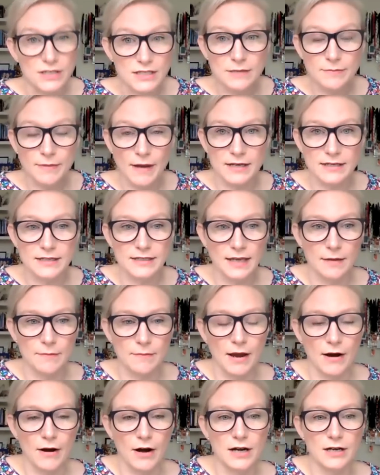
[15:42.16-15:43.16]
about to get
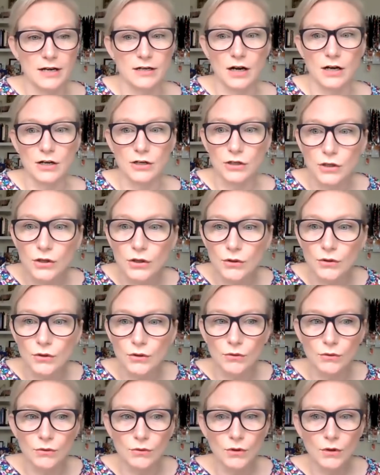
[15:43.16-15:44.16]
married and I
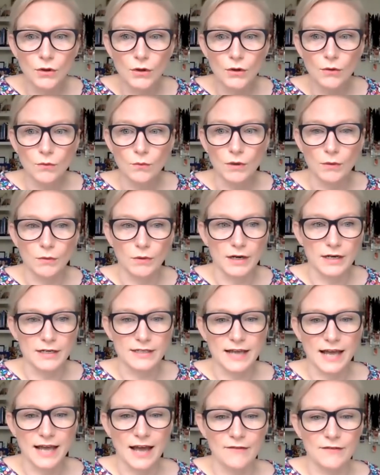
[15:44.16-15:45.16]
knew we wanted
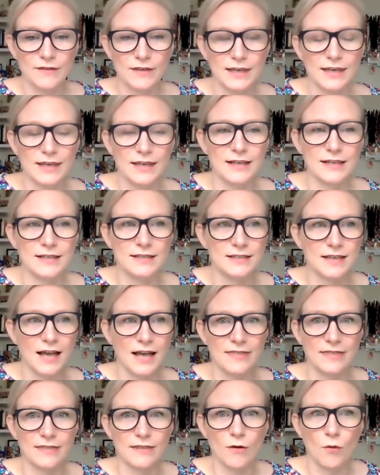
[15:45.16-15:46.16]
to have kids.
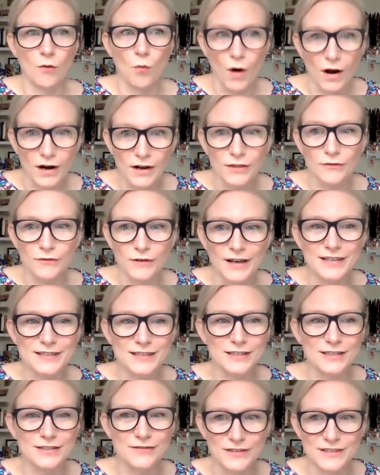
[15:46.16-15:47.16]
And one of the
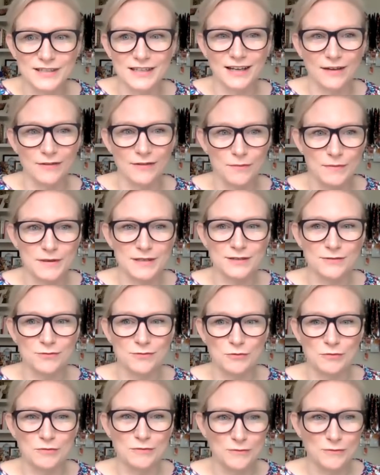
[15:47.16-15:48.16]
reasons for setting up the business
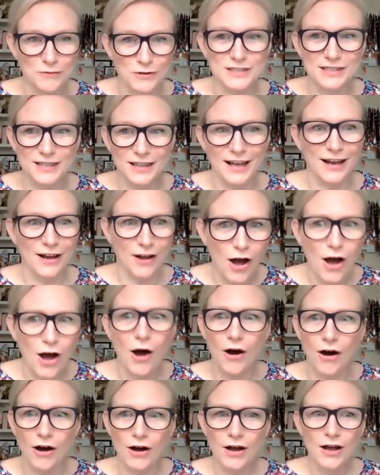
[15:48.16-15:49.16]
was like,
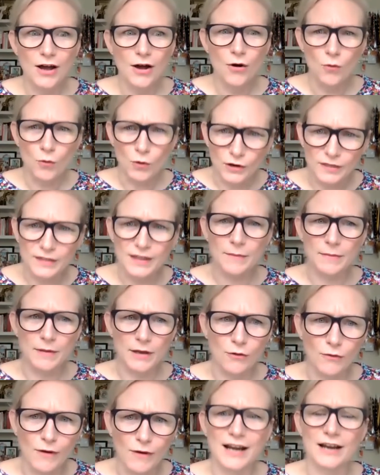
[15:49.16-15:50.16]
oh, wouldn't that be
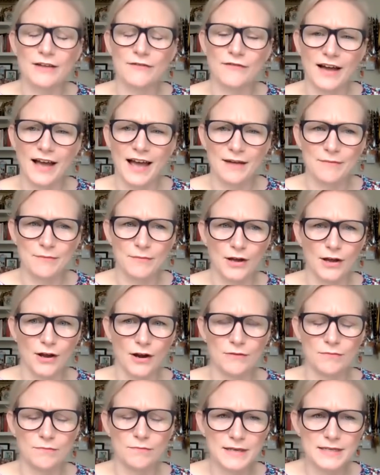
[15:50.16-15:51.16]
great if I had my
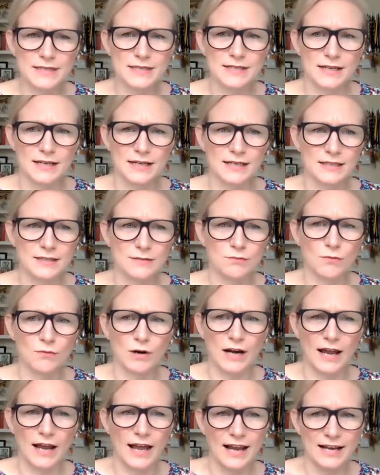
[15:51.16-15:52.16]
own business
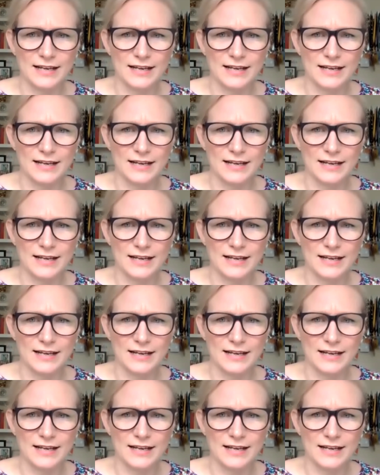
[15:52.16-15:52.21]
when I had